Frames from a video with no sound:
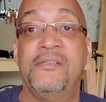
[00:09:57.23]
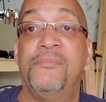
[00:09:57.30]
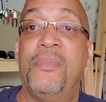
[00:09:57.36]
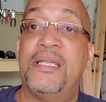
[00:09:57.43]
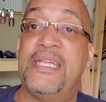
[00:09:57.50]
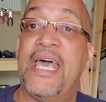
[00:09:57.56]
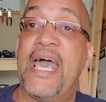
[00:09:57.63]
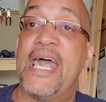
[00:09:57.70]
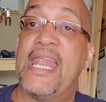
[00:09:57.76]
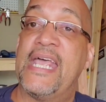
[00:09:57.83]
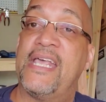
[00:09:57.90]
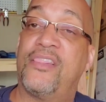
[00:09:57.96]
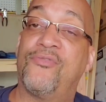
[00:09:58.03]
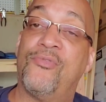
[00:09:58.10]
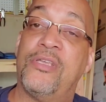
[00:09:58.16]
My dad had
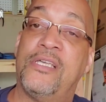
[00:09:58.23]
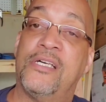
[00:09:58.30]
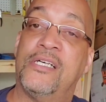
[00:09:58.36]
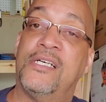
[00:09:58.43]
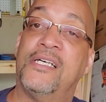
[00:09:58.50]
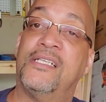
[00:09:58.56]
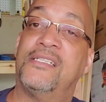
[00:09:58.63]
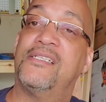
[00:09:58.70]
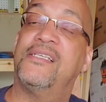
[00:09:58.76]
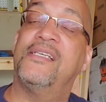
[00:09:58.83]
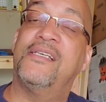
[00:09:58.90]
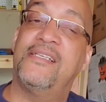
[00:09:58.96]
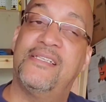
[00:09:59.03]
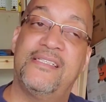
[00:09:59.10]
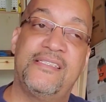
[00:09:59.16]
3 guns.
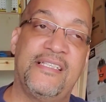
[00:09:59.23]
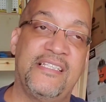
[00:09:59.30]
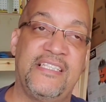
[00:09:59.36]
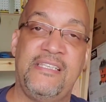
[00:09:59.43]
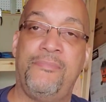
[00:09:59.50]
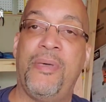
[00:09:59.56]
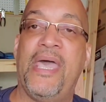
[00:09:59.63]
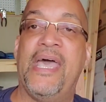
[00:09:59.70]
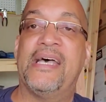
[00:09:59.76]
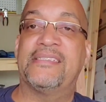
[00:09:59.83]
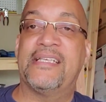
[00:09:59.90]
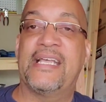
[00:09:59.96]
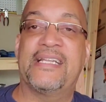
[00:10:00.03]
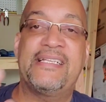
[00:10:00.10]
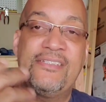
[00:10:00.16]
since he passed,
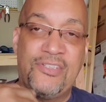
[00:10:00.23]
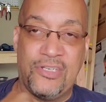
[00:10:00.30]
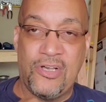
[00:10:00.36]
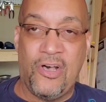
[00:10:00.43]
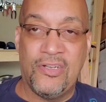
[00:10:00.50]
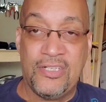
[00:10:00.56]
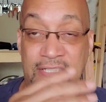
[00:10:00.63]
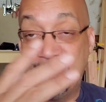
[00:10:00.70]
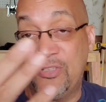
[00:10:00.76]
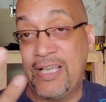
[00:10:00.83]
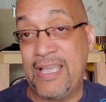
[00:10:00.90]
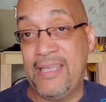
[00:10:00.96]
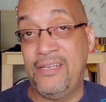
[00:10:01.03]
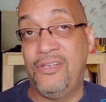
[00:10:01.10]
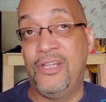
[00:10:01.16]
I took all the guns. So
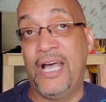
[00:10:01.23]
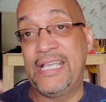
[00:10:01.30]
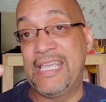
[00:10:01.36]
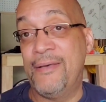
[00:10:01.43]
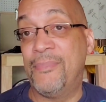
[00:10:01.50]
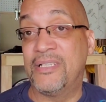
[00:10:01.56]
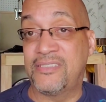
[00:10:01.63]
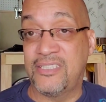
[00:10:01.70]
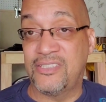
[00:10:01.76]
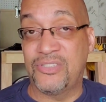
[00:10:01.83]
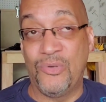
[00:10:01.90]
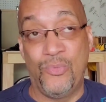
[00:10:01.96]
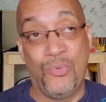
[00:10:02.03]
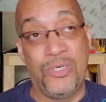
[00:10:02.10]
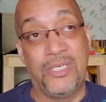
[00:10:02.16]
I gave my sister
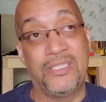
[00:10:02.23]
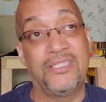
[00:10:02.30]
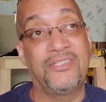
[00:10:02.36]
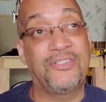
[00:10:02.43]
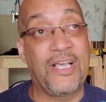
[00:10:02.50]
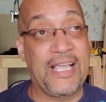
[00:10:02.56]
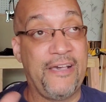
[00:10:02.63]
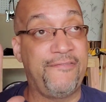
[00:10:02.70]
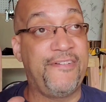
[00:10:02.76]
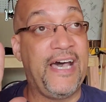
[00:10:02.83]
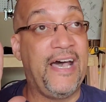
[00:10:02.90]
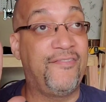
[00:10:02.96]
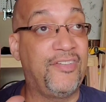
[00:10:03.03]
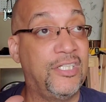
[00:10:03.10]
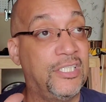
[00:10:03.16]
one, so I 5
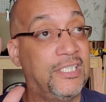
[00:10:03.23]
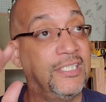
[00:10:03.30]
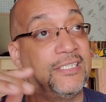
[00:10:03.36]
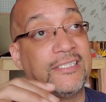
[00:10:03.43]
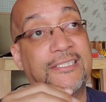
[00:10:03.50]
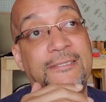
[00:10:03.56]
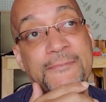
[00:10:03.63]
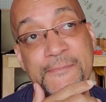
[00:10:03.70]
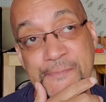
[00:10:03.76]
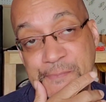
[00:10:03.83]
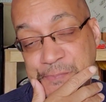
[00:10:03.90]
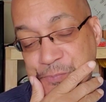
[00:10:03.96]
guns.